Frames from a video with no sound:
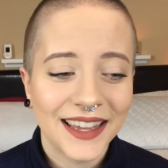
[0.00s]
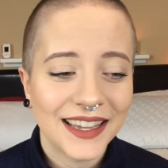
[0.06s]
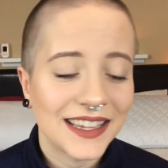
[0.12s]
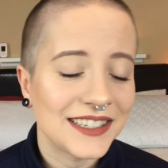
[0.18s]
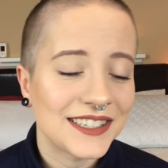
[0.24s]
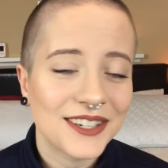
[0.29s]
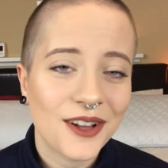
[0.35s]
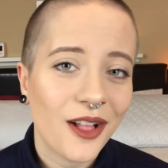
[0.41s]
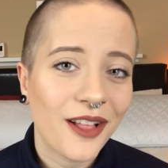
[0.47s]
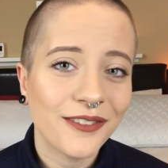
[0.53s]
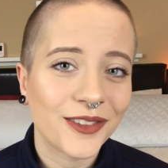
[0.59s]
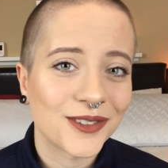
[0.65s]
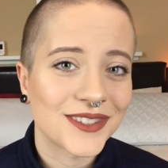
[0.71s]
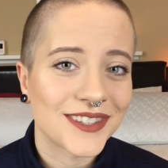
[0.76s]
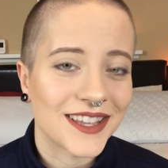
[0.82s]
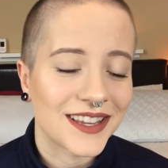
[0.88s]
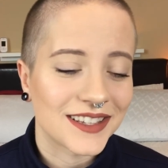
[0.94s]
He did all of
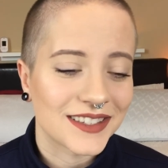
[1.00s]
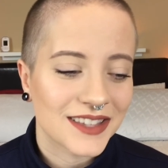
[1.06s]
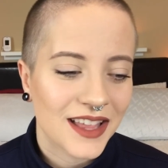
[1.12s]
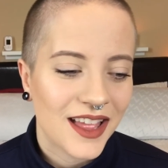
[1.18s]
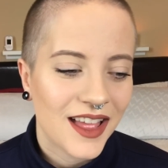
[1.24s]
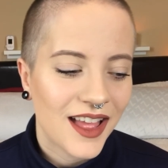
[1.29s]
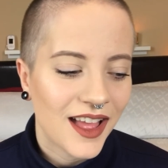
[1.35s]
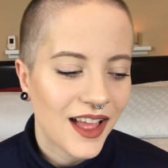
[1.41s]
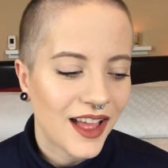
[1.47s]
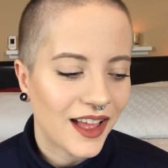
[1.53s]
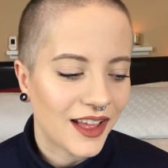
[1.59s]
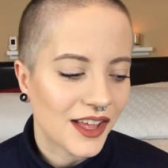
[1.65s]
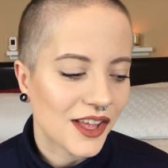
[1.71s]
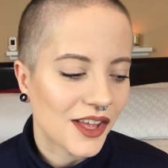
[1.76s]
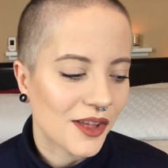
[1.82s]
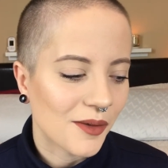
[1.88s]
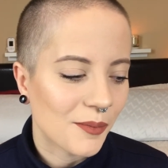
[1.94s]
those things.
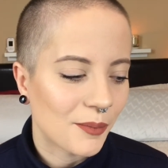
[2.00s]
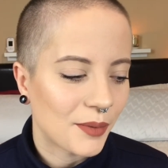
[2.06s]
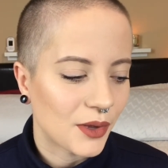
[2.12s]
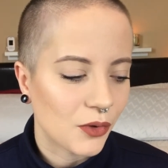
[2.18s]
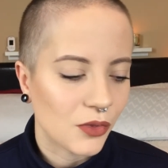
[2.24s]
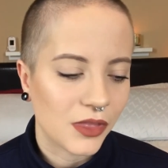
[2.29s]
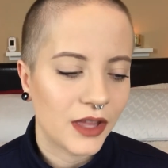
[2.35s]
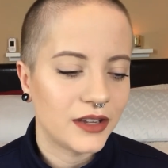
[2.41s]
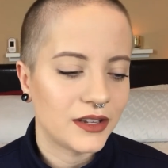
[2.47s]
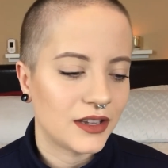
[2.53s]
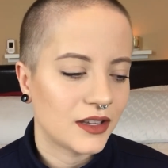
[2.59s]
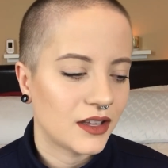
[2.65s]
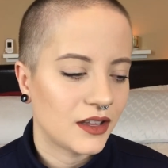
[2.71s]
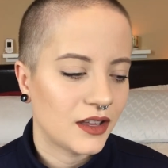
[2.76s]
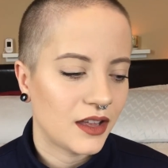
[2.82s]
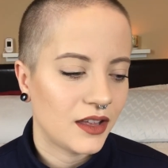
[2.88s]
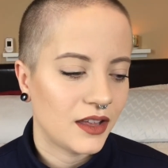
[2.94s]
But like
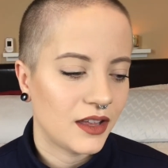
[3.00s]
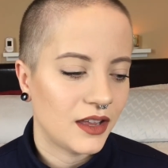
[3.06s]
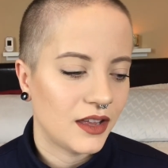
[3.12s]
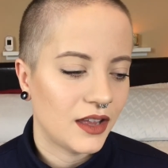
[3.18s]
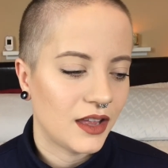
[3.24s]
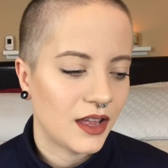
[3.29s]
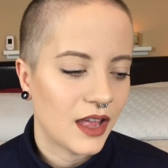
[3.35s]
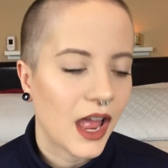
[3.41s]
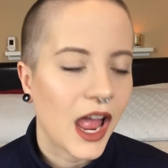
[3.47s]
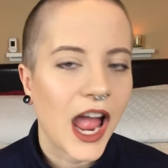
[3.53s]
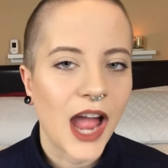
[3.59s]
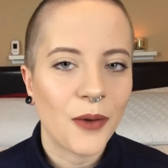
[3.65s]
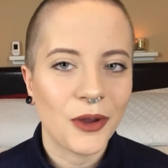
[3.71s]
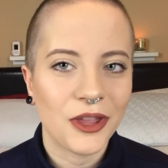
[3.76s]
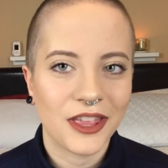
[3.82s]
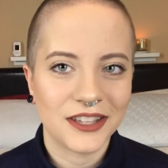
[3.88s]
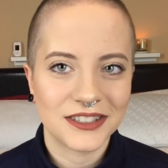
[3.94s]

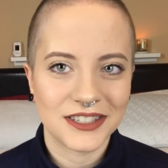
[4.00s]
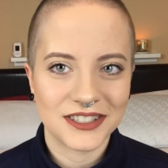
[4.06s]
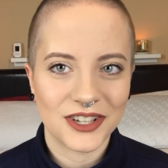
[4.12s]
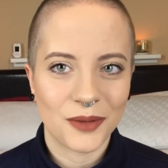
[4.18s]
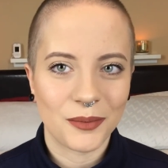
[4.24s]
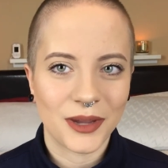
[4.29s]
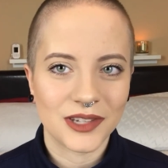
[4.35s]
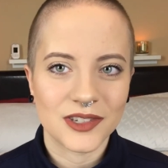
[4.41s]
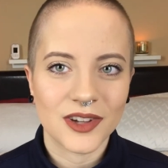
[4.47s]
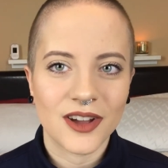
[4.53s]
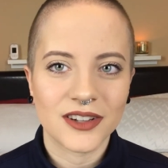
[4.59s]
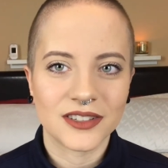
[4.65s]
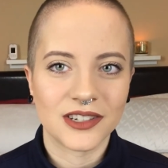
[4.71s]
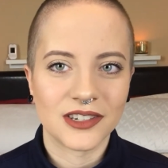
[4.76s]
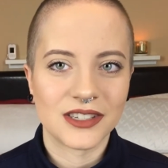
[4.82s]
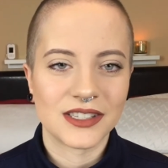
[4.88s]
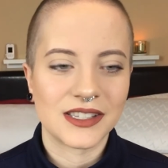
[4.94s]
how I like to tell my
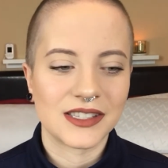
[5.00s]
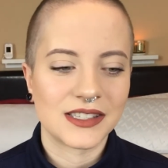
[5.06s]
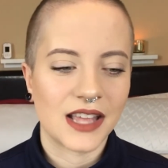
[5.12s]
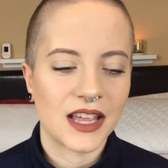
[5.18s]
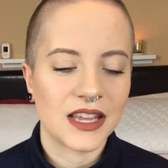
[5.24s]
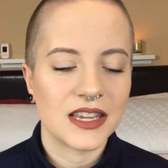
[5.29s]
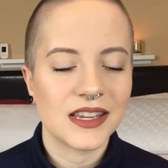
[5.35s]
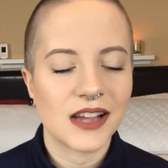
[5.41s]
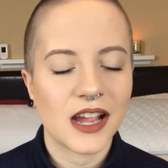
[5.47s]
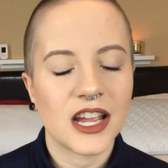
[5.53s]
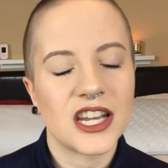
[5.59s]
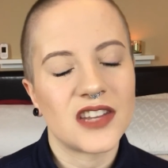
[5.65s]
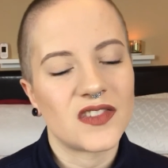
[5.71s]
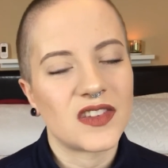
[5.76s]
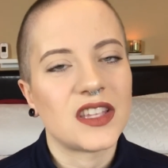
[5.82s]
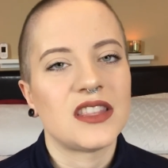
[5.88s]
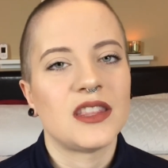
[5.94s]
doctors is that he kind
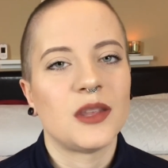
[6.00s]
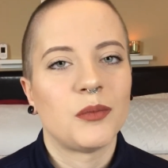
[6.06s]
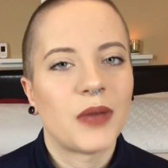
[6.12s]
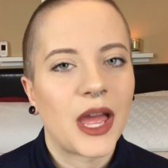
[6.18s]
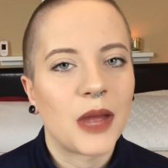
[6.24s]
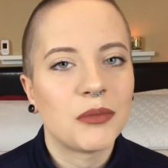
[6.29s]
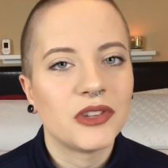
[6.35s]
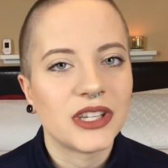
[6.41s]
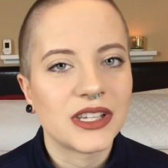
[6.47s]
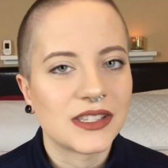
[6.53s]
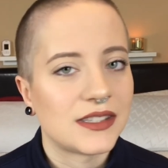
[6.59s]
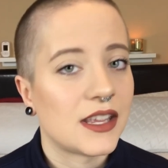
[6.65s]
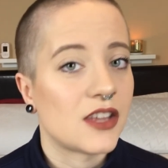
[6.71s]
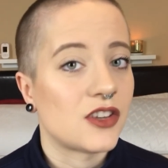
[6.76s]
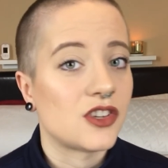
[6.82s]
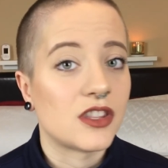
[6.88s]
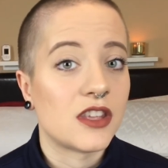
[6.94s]
of hit the babbling
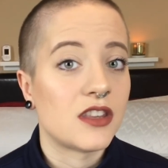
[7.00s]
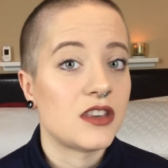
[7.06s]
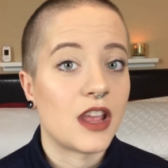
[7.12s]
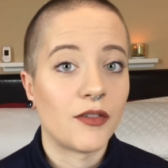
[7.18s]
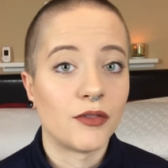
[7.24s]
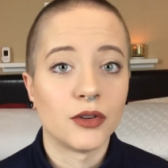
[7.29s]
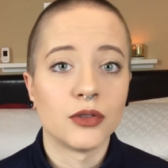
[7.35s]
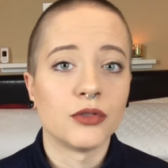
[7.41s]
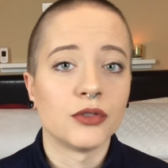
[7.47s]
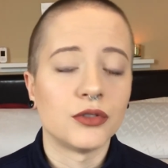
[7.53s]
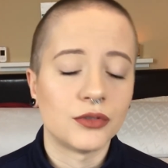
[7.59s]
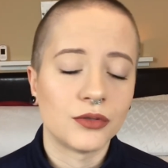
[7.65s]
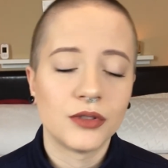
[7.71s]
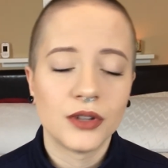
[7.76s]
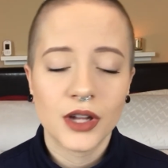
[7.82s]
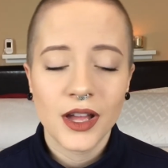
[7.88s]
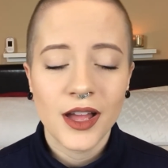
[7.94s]
stage and then never grew.
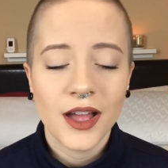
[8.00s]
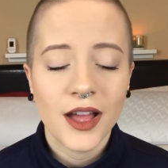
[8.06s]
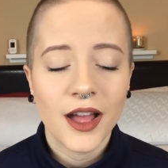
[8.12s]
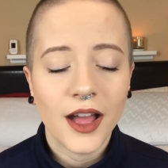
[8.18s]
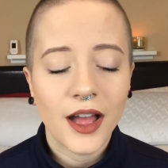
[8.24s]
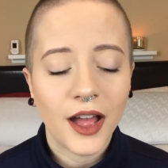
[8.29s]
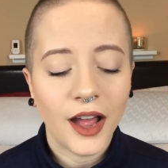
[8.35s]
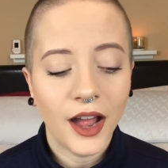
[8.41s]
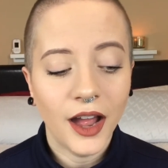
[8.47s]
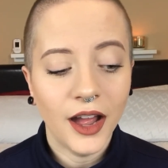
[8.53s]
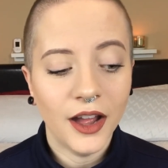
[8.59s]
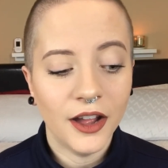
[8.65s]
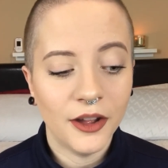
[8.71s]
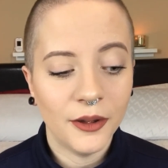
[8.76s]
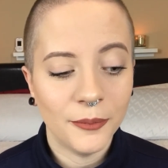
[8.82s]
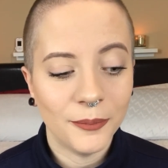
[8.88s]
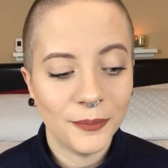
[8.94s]

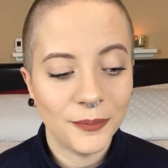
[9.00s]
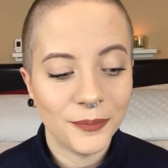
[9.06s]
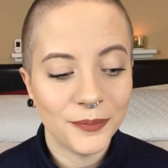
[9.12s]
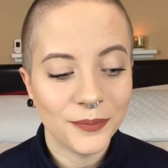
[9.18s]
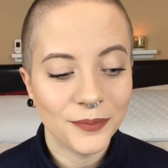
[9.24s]
And